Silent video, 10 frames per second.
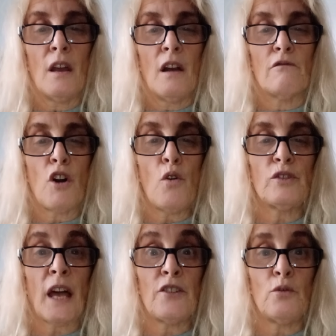
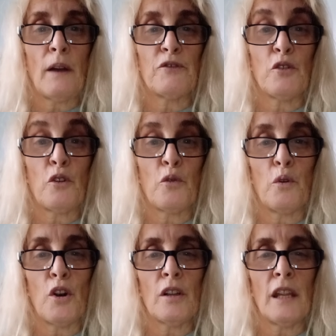roads. I do have to go to
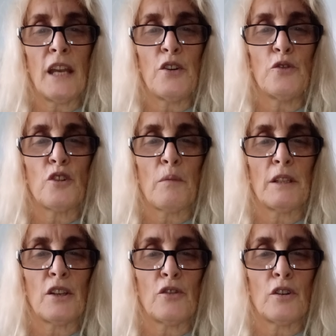work later, so I'm a
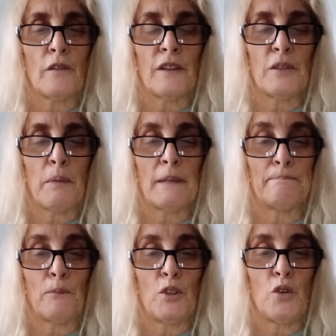little nervous.
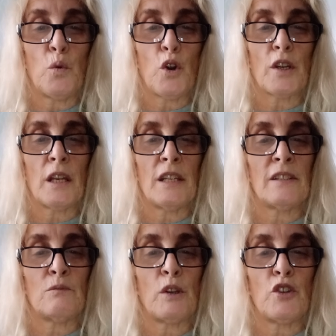But when you work
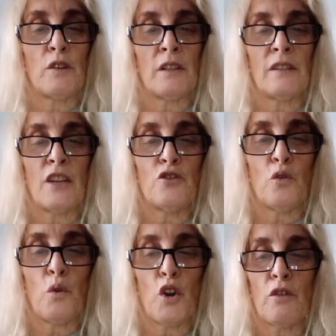when you're an
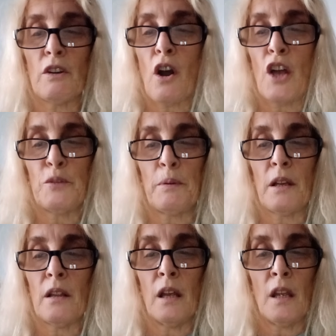essential worker in a
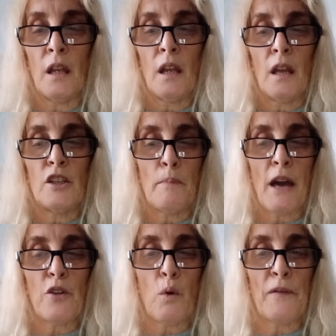hospital, no
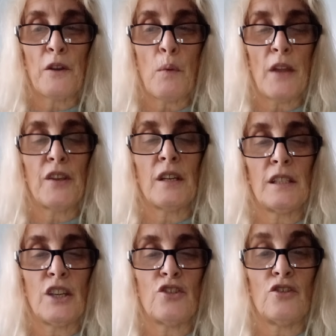matter what the weather
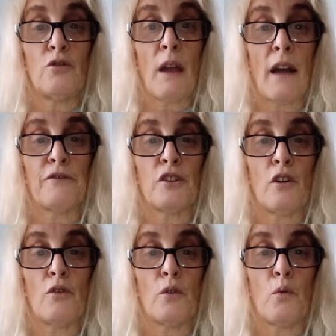conditions, you have to
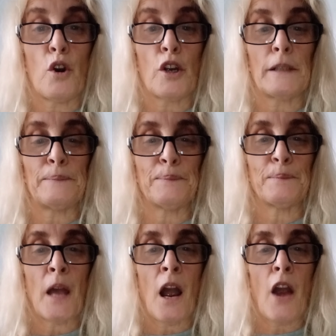go to work.
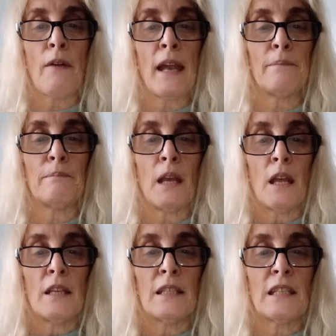All right.
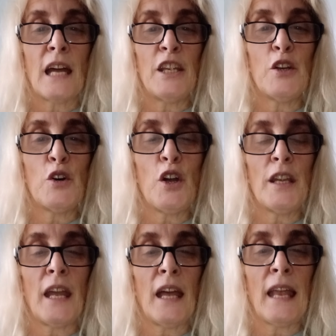Study good
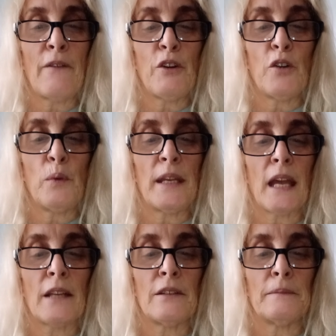and have a good
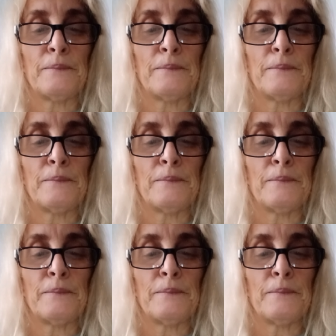weekend.